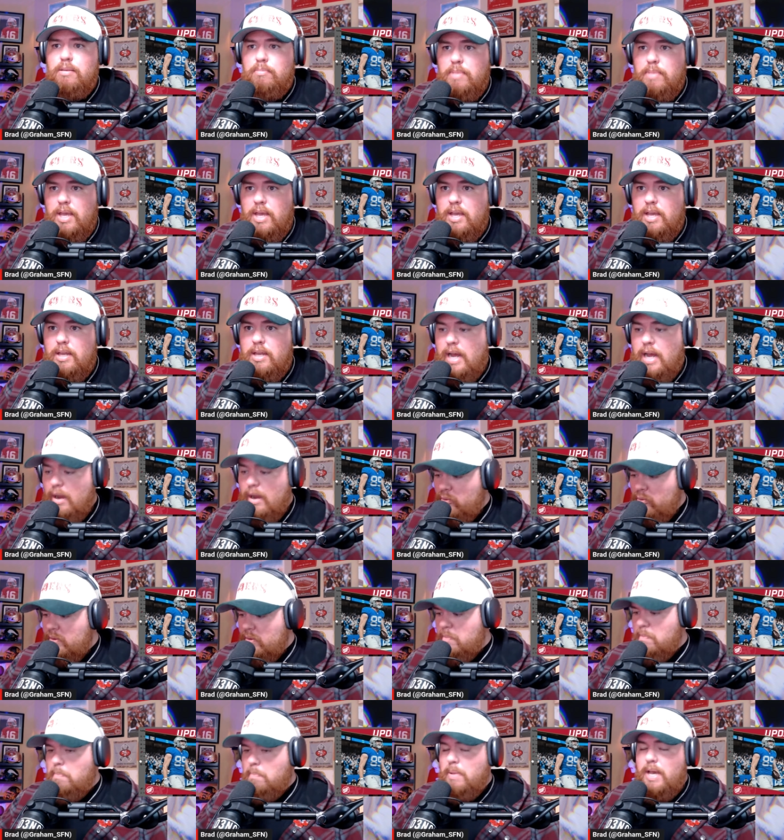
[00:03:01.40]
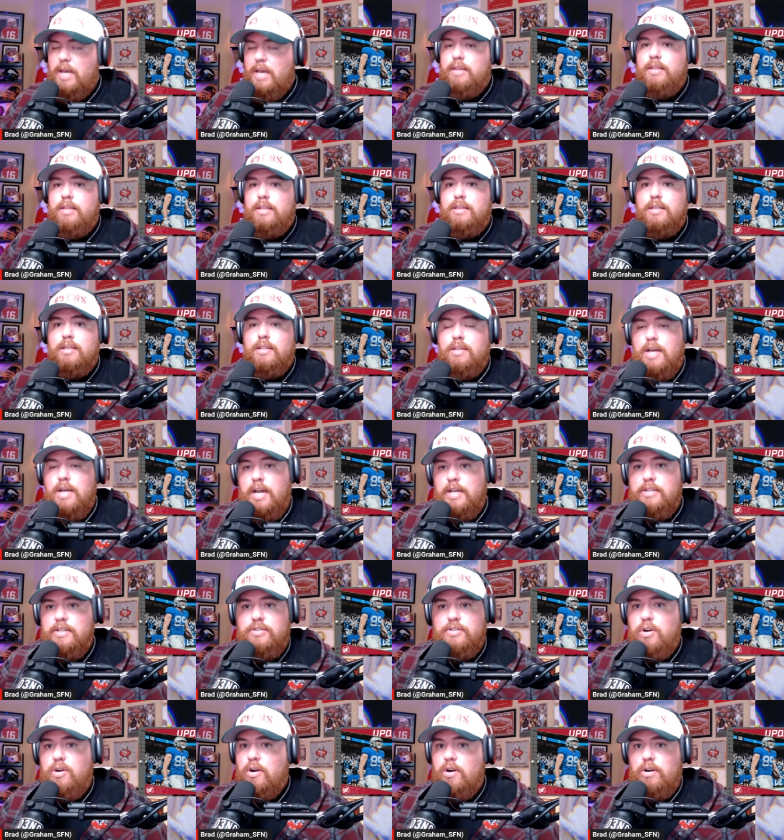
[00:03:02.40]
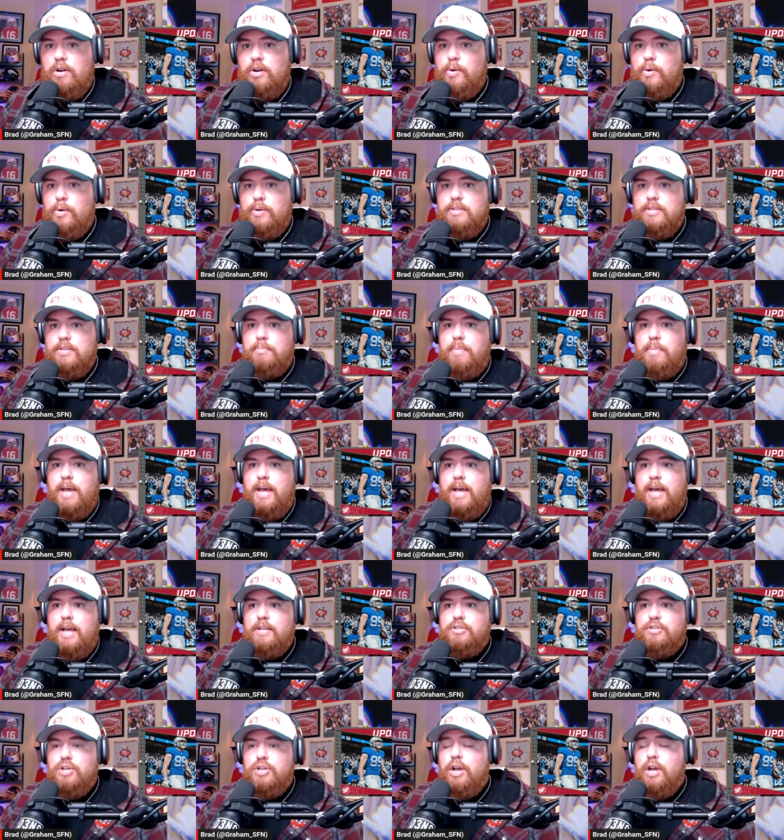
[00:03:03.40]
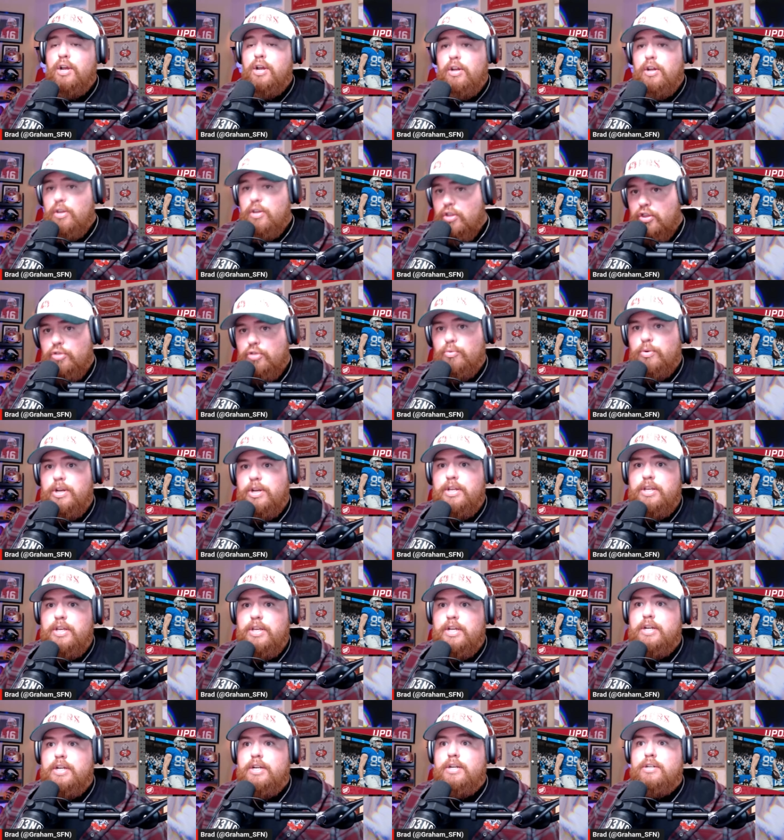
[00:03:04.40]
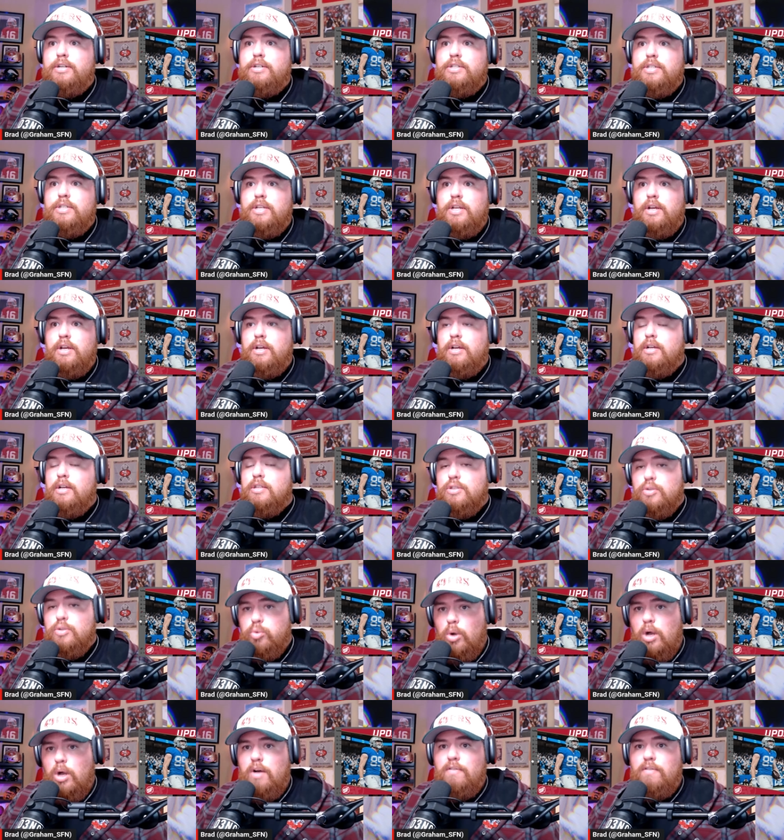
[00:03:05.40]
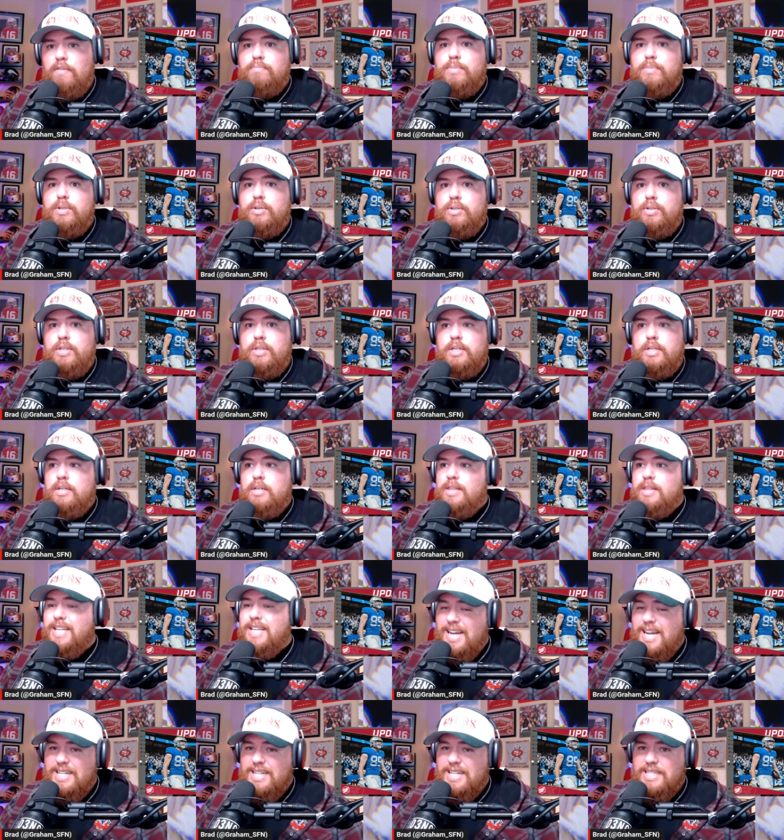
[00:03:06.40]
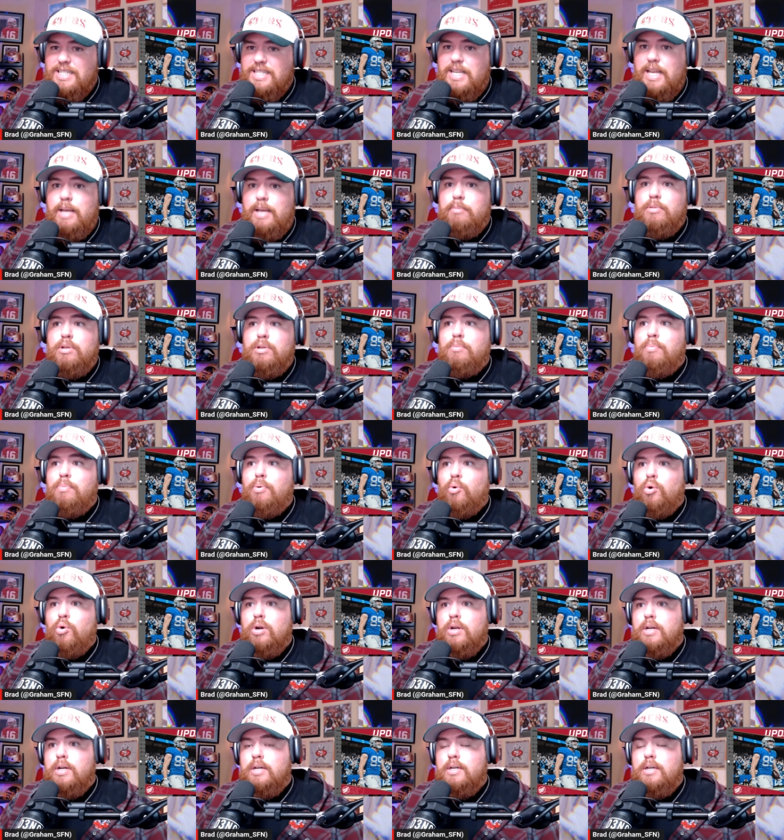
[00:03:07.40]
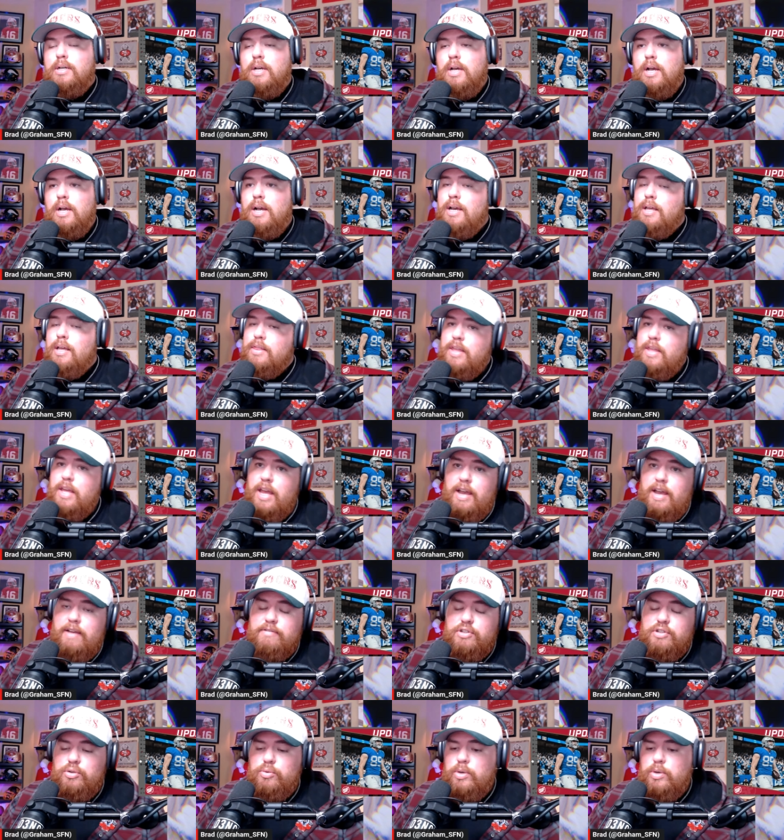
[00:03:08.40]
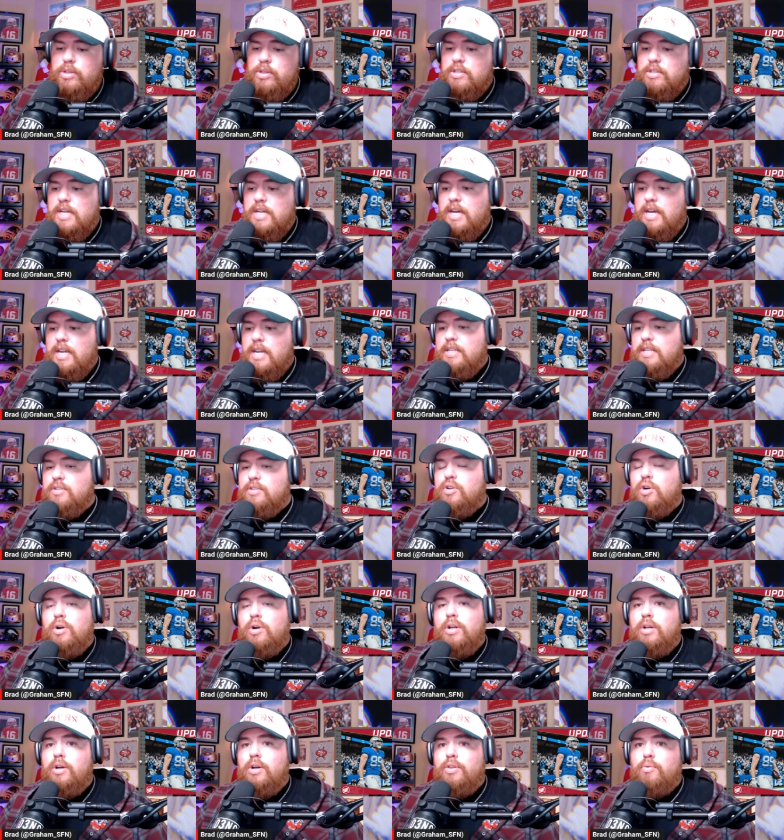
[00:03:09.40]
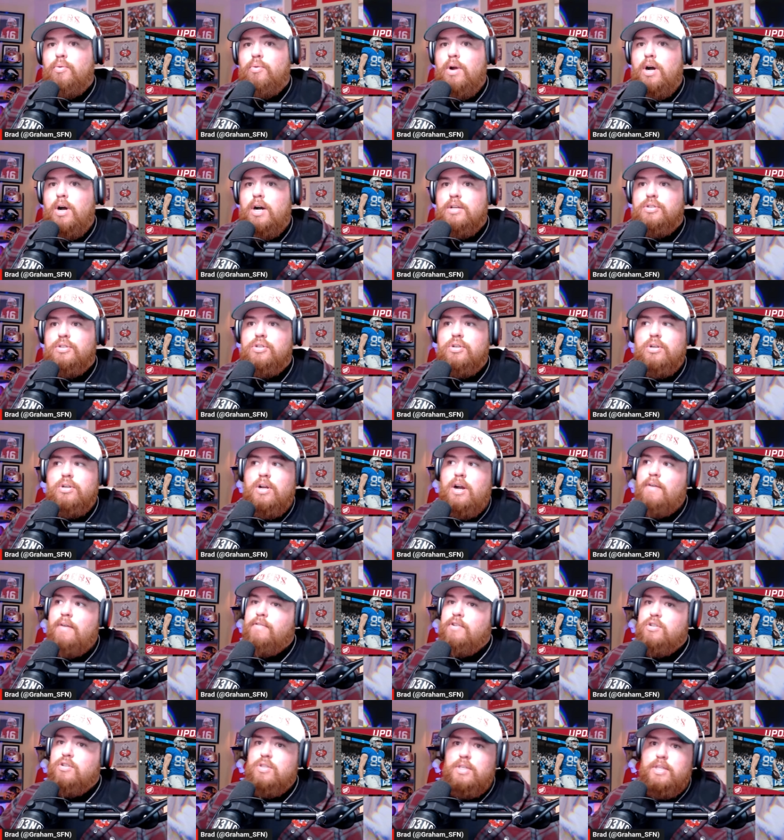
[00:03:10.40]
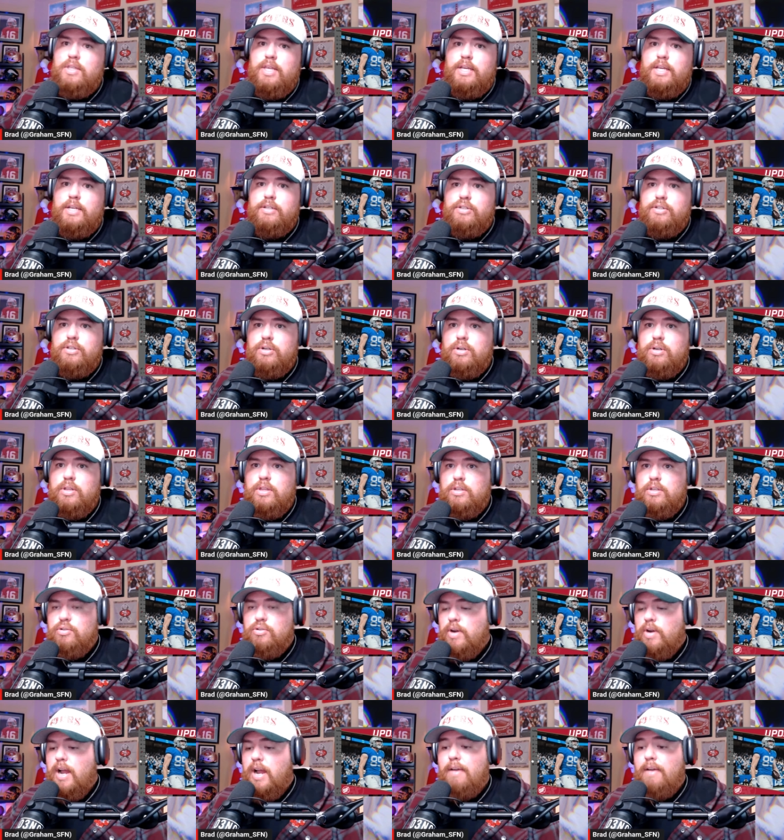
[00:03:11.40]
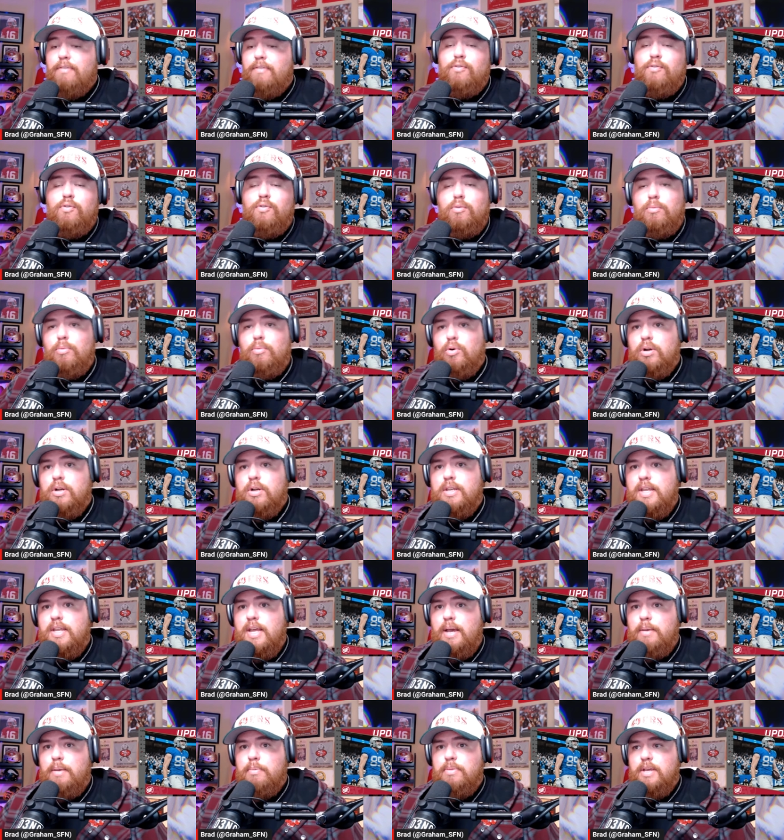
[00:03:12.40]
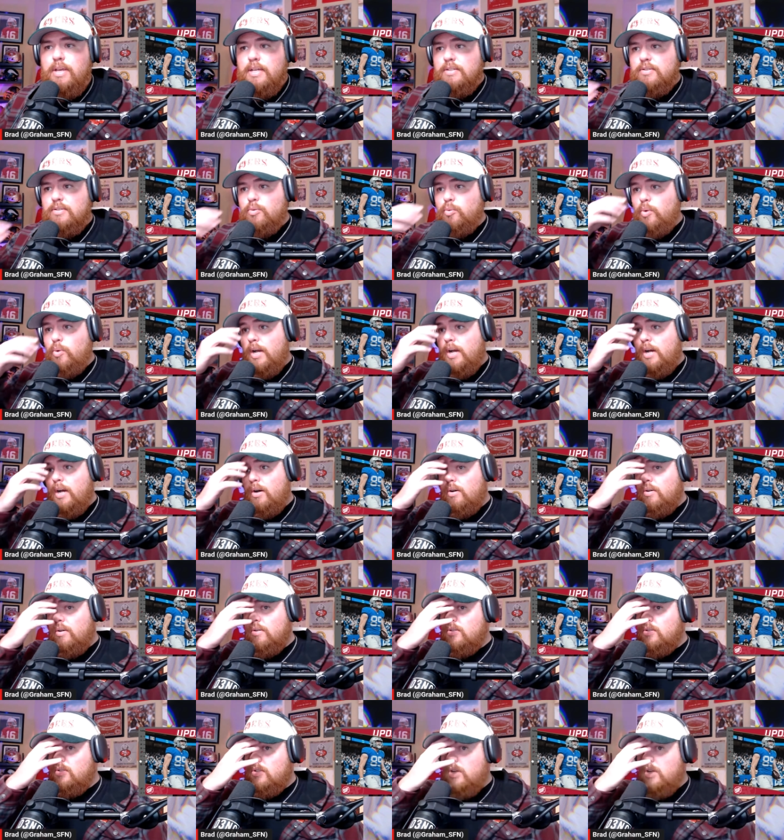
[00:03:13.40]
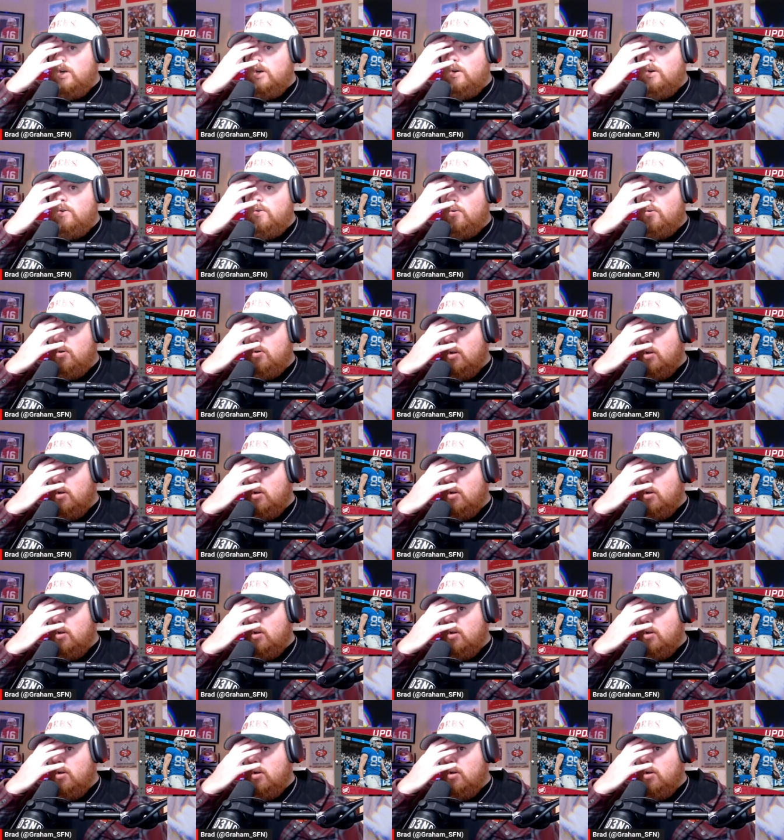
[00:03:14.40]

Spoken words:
man, I would bet that the Lions aren't going to match. 3 years, $12 million. They got Sam Laporta. They have 2 other tight ends already on the roster, and obviously they can turn to the draft for more depth as well. So